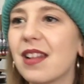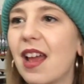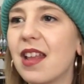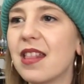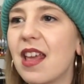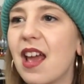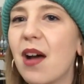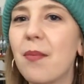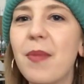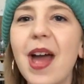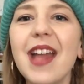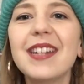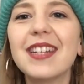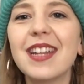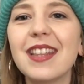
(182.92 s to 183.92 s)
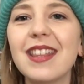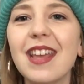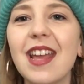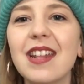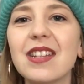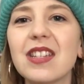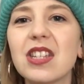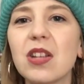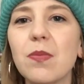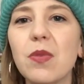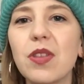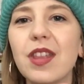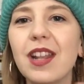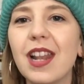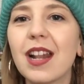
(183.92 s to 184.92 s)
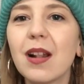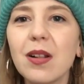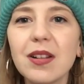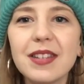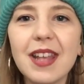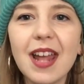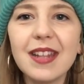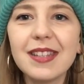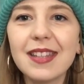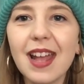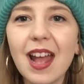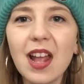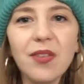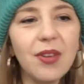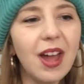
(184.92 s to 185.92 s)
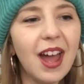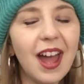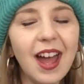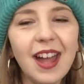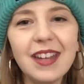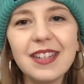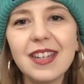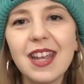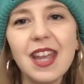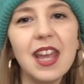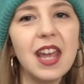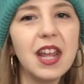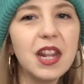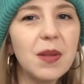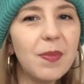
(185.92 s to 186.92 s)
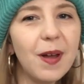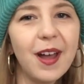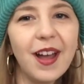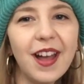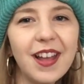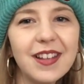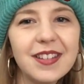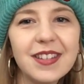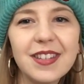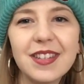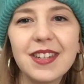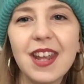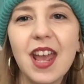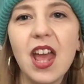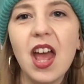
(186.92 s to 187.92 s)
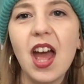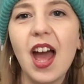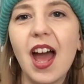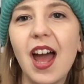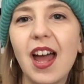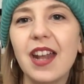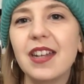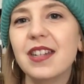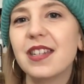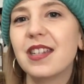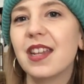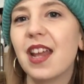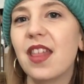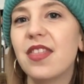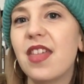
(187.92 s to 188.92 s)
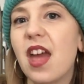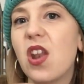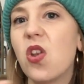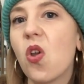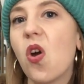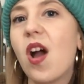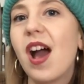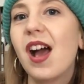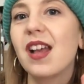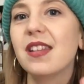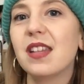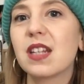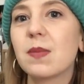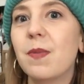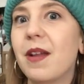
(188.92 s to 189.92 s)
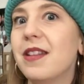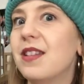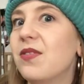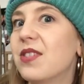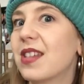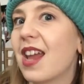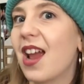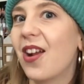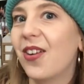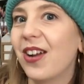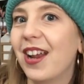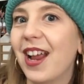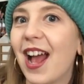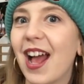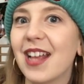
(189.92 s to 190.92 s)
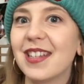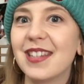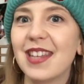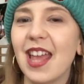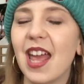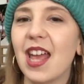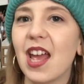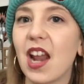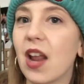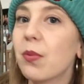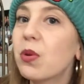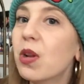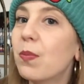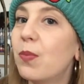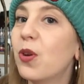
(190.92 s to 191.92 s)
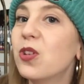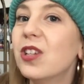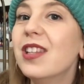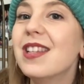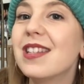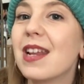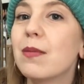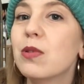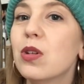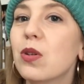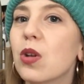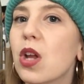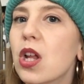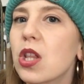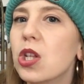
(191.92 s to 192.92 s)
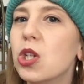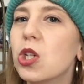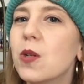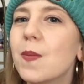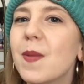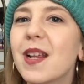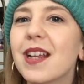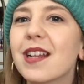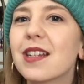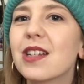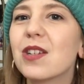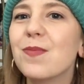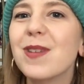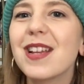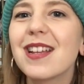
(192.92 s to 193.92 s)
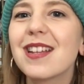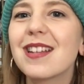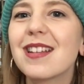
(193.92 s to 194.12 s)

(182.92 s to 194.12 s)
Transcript: Like, they are better than some of the little sets that I've had in the past, and they're not as expensive scary as, say, I'm going to butcher this name too, the Schminke.